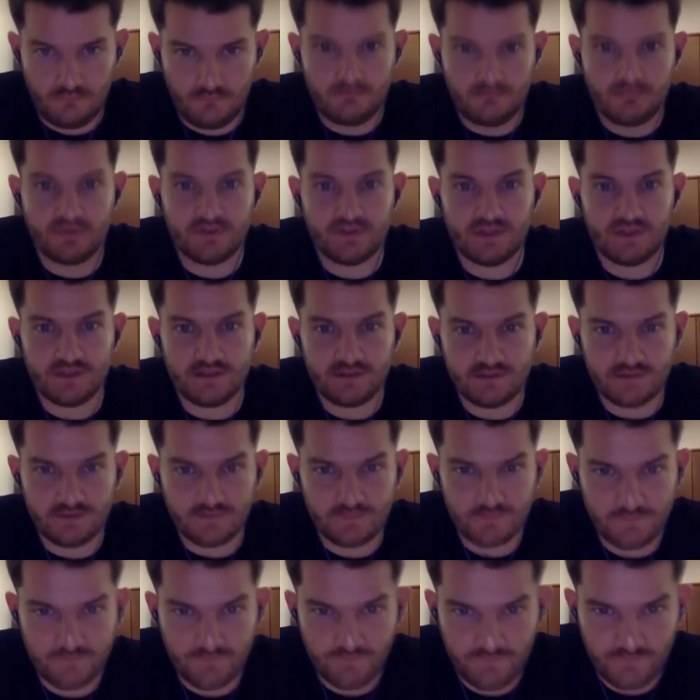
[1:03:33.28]
Precisely.
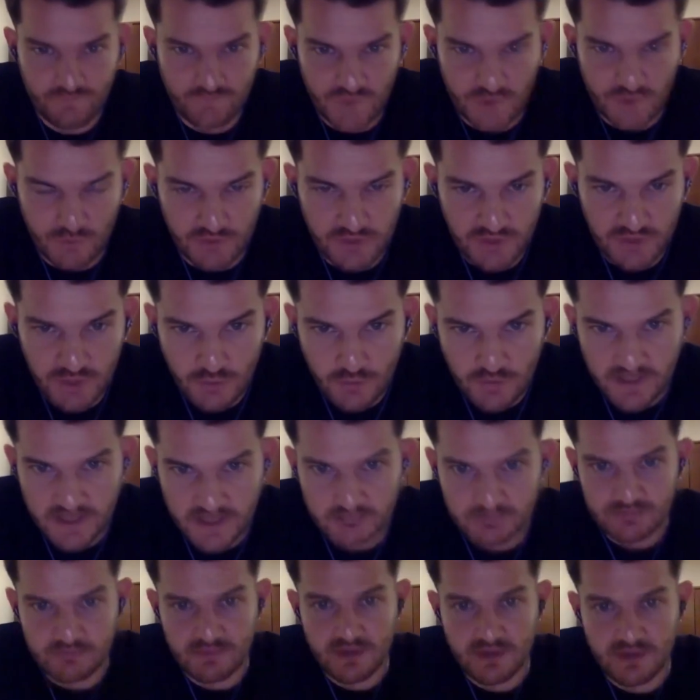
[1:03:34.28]
Do you want to know what
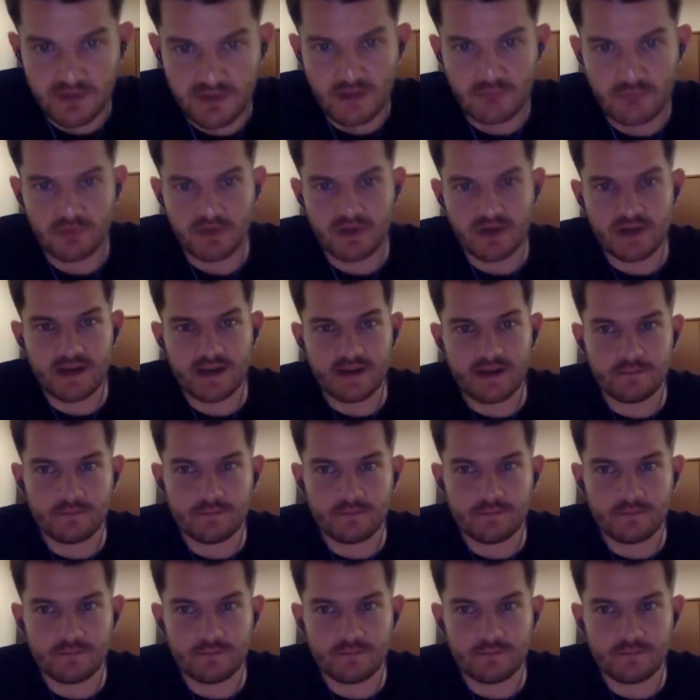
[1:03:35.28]
keeps me up at night?